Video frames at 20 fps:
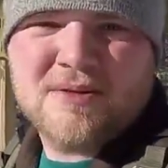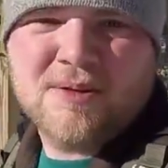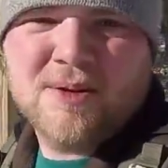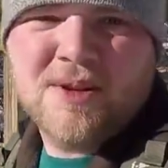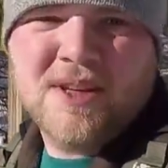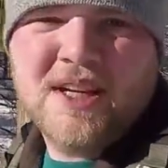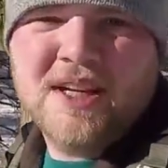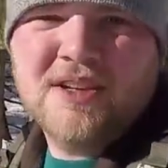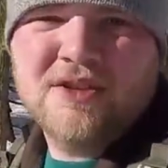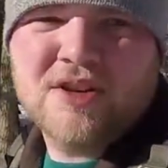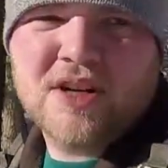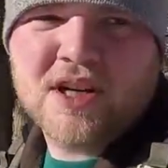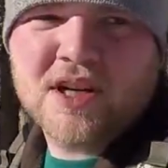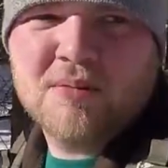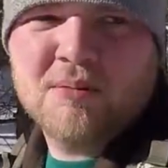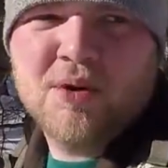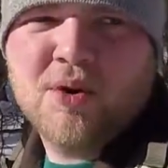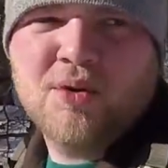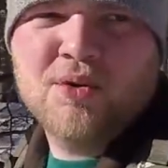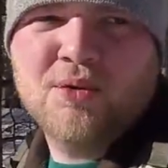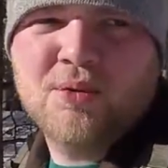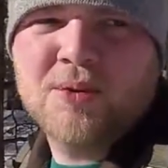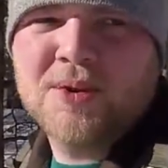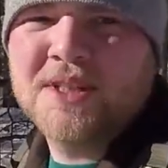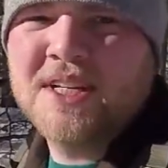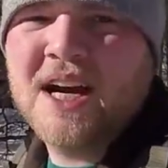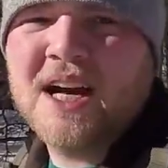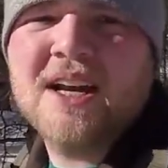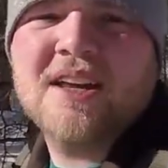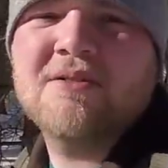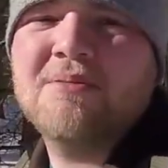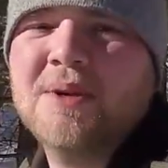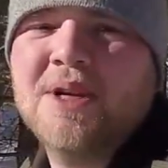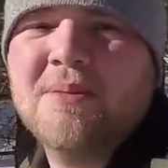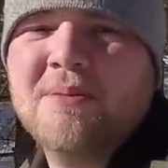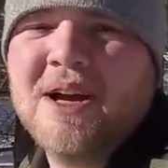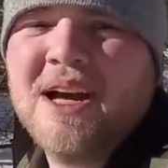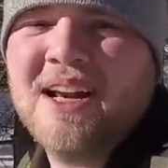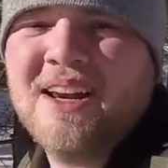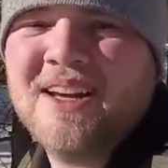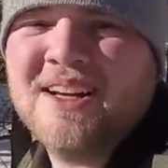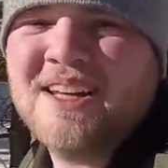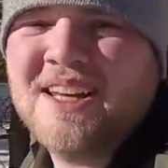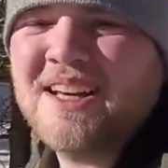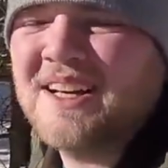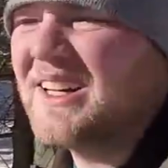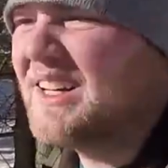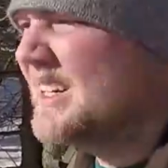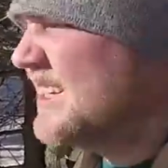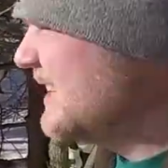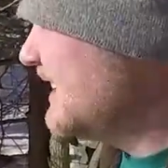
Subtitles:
for the trekking poles would not have been a bad idea.